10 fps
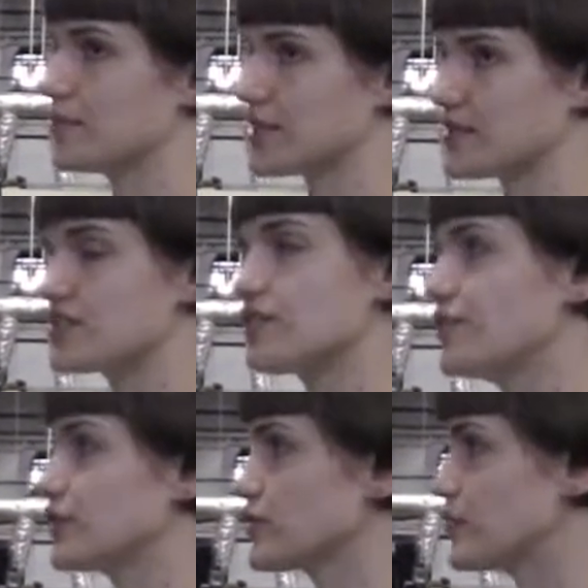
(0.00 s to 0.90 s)
to
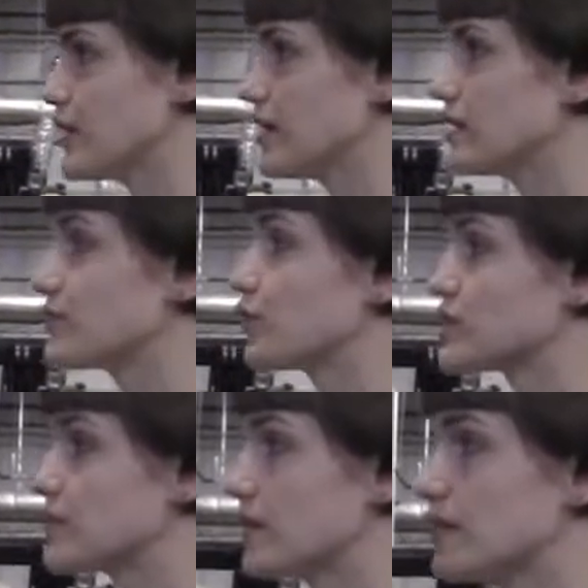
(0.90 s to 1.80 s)
filter the beer, to
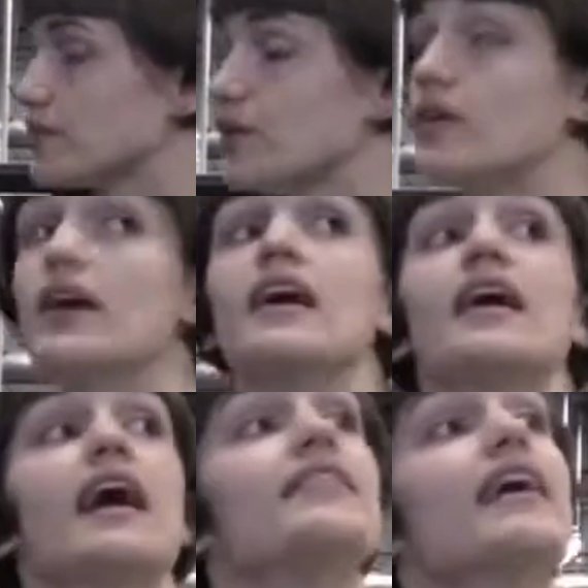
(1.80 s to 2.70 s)
force the beer through.
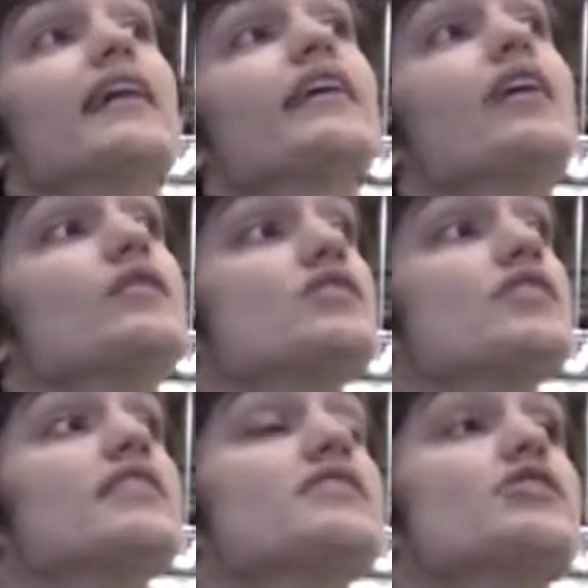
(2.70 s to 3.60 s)
And then it goes
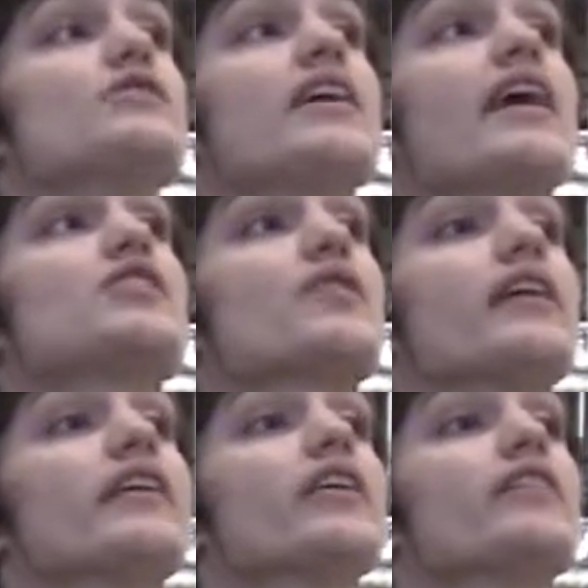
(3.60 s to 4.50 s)
to these two tanks
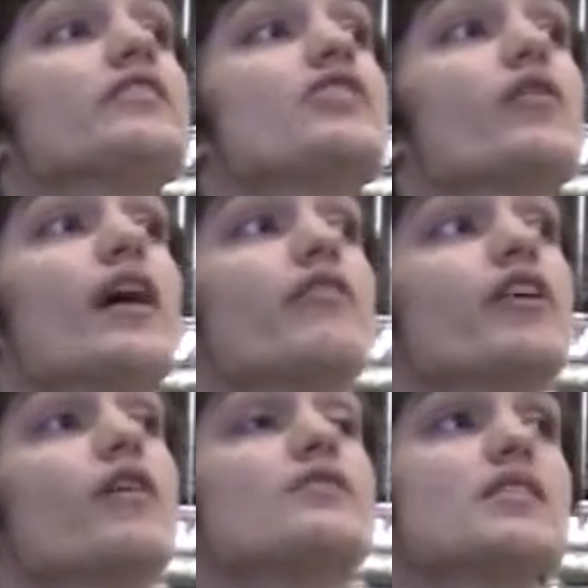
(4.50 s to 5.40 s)
right here that don't
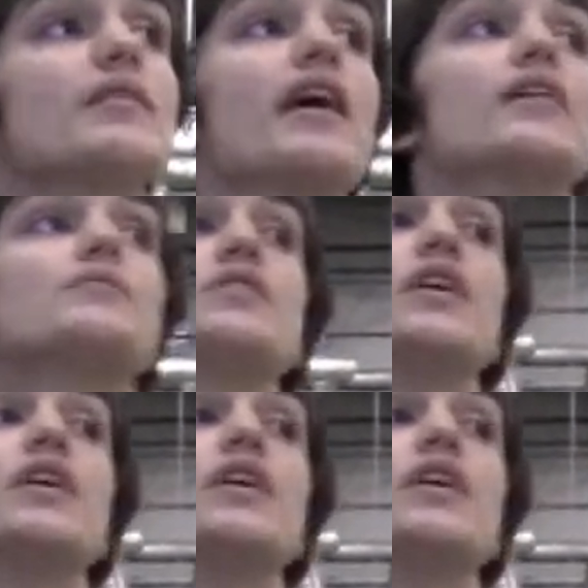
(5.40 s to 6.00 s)
have cones in the bottoms.